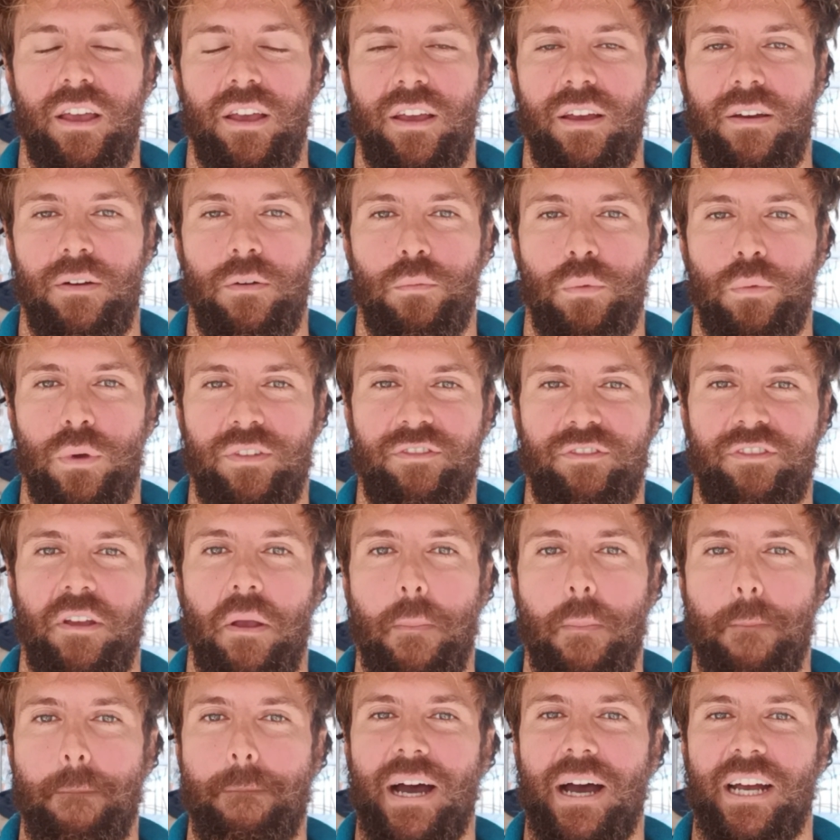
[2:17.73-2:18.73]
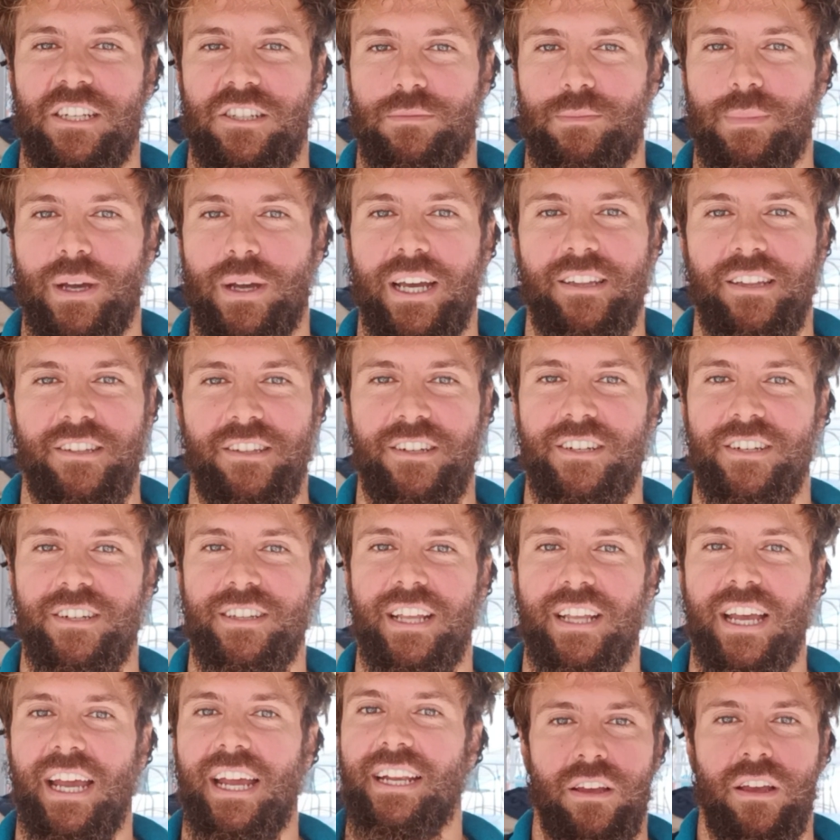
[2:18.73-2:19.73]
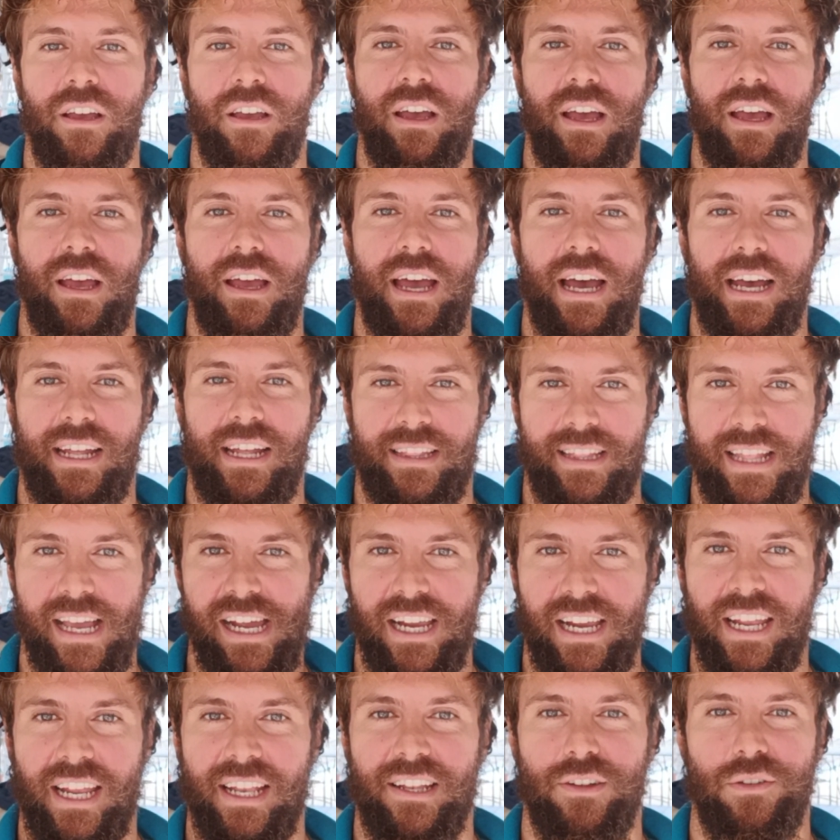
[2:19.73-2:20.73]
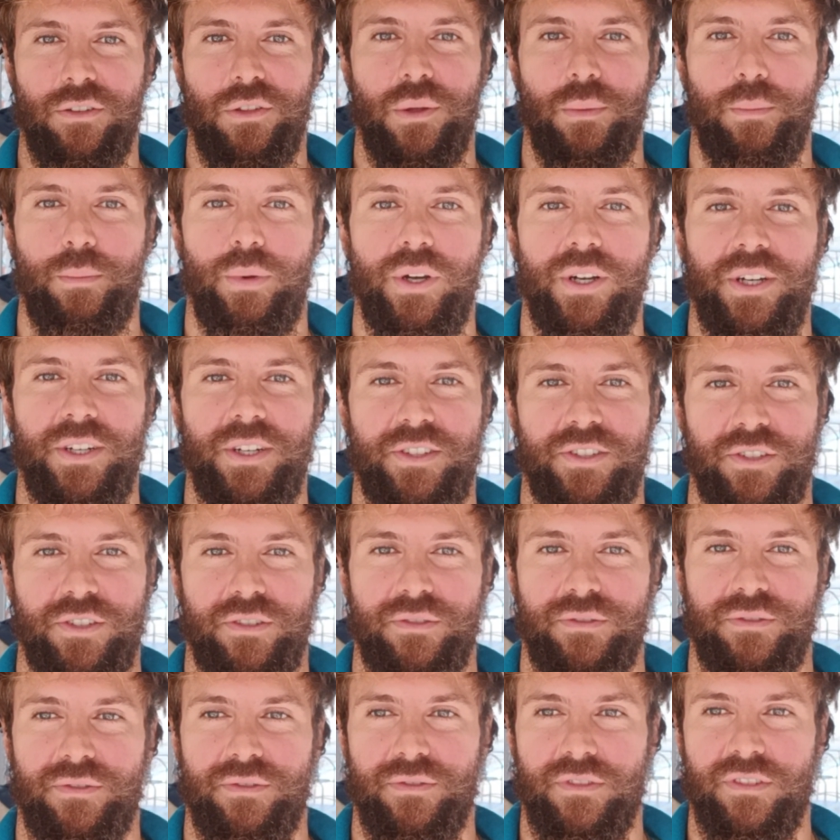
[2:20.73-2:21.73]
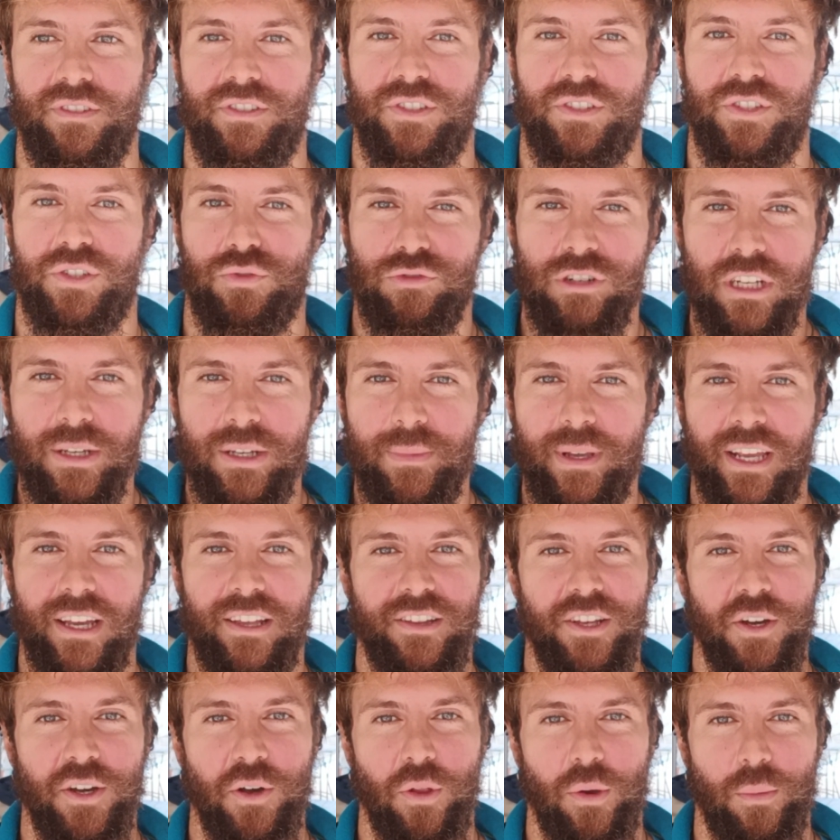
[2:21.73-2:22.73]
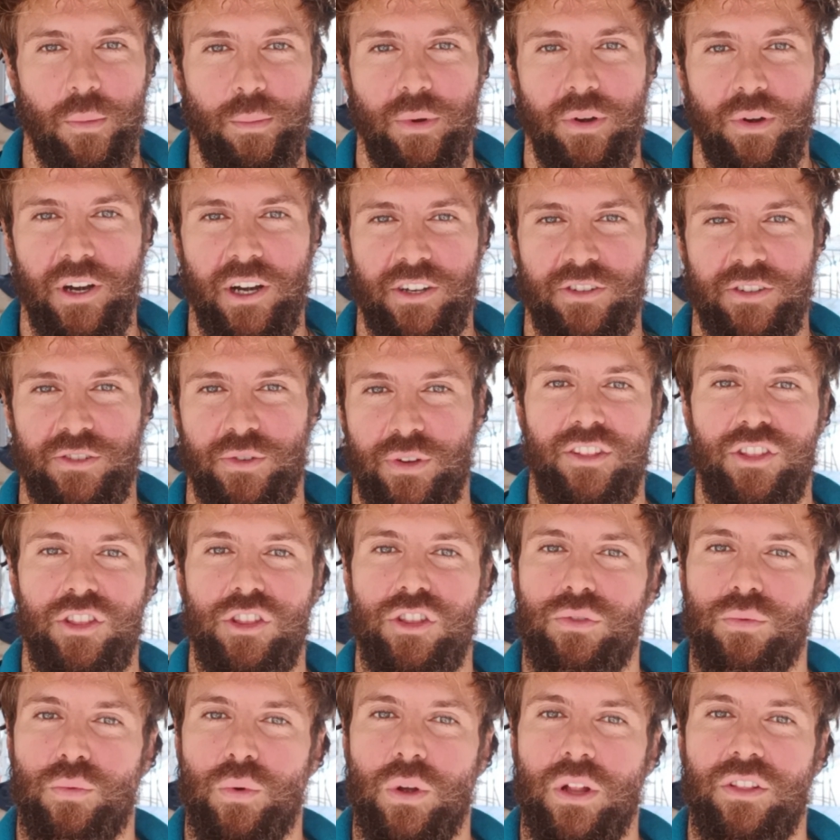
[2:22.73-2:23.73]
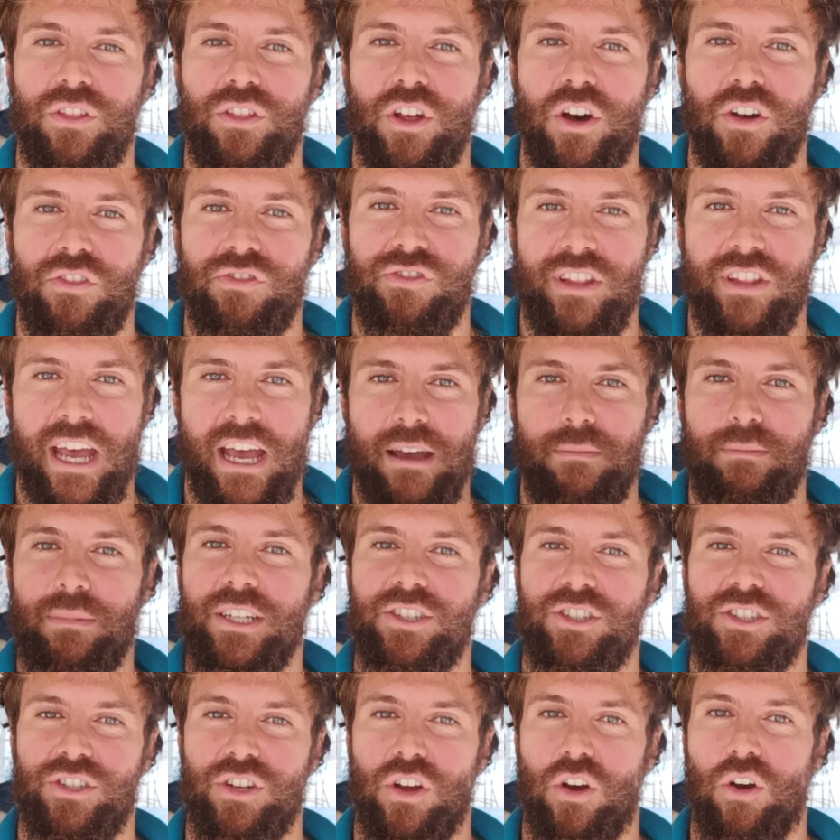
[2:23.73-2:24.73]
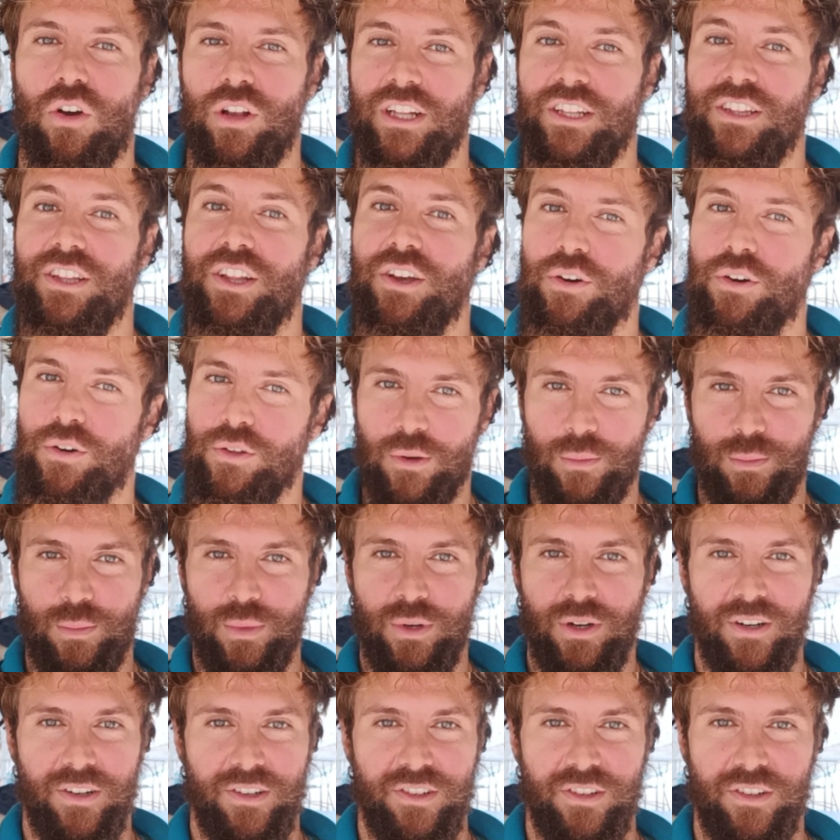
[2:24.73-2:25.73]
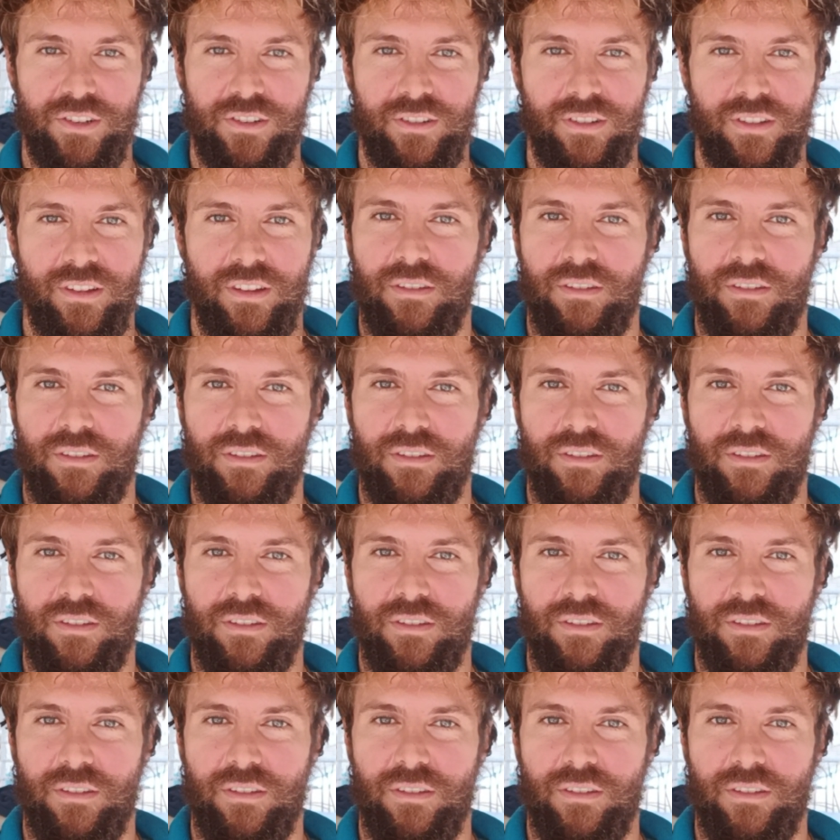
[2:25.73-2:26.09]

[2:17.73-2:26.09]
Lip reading: we feel much better than attacking the other person. Screaming at the other person will not damage only the other person,